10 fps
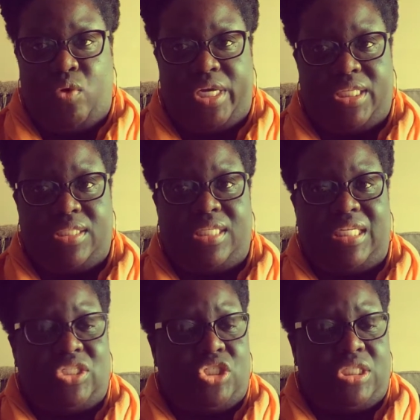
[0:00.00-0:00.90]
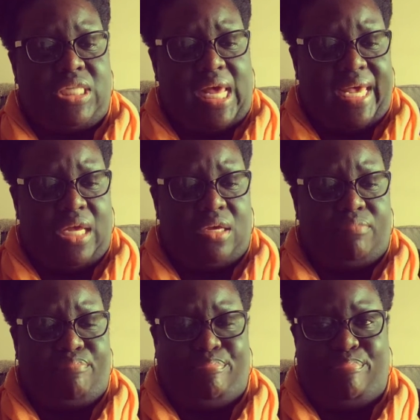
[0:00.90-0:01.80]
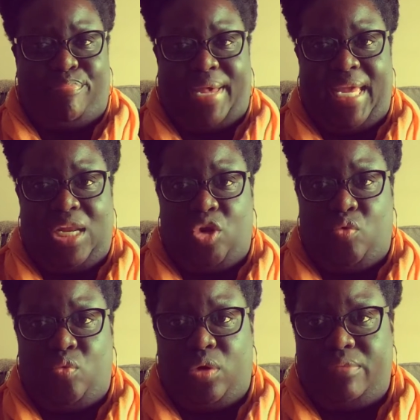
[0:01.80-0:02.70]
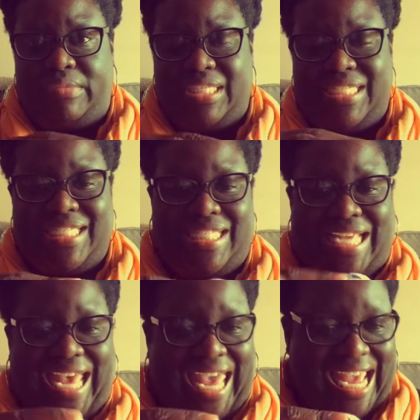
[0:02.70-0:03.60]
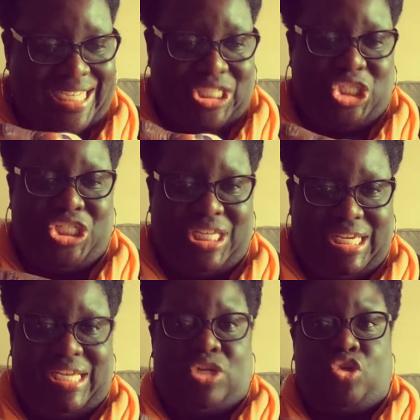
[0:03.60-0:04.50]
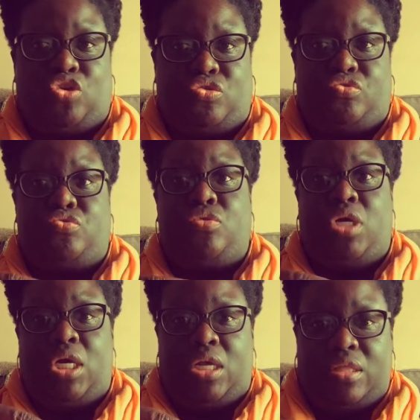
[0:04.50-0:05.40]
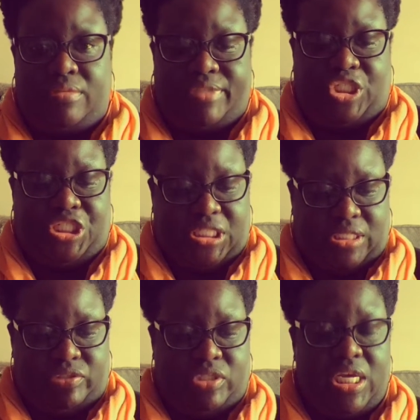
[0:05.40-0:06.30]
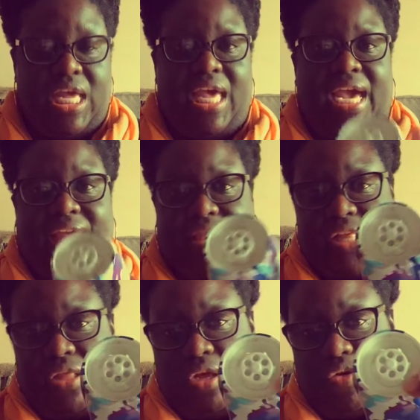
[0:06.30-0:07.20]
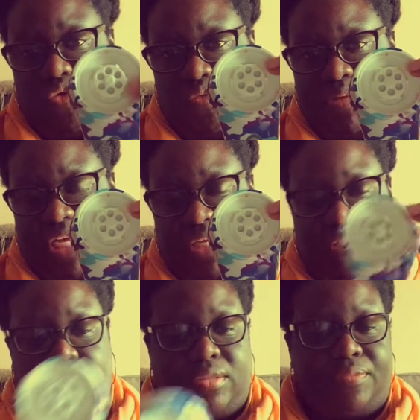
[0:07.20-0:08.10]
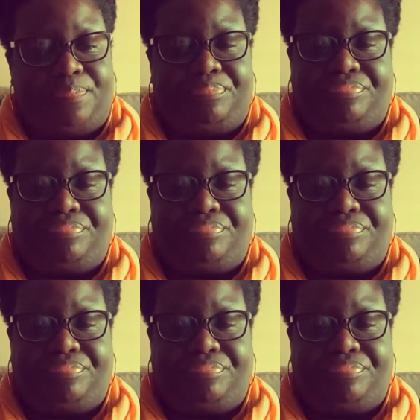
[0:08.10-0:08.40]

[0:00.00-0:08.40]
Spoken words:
ones is just like painted on. So this is etched into the machine. And then the gold pins